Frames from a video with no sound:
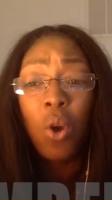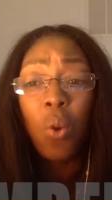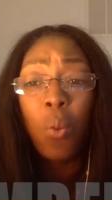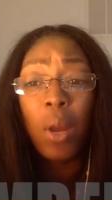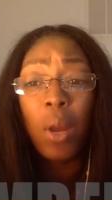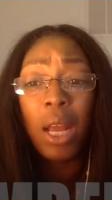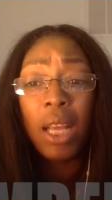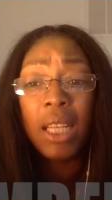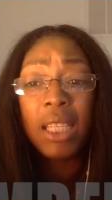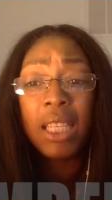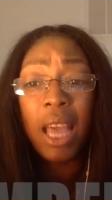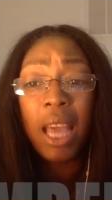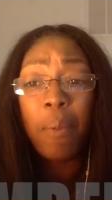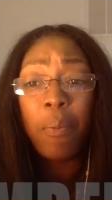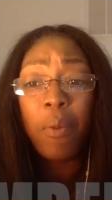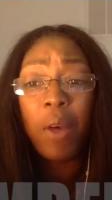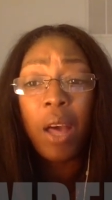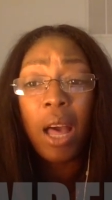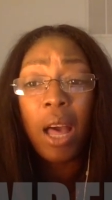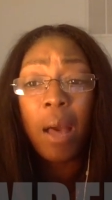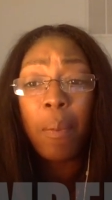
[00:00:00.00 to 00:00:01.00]
what has
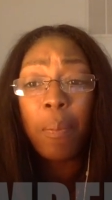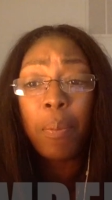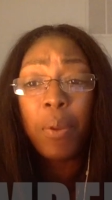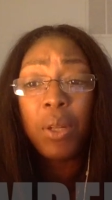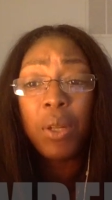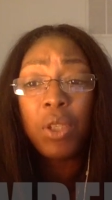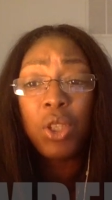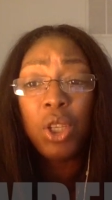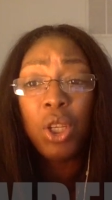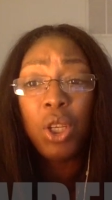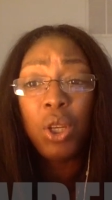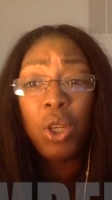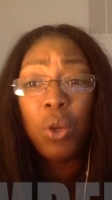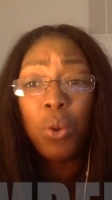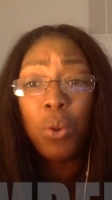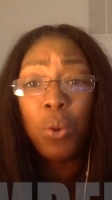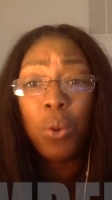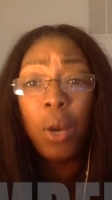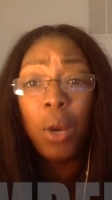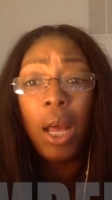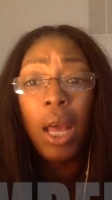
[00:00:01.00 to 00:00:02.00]
happened to
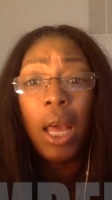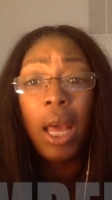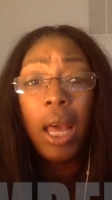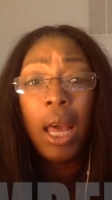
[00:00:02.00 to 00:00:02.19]
you,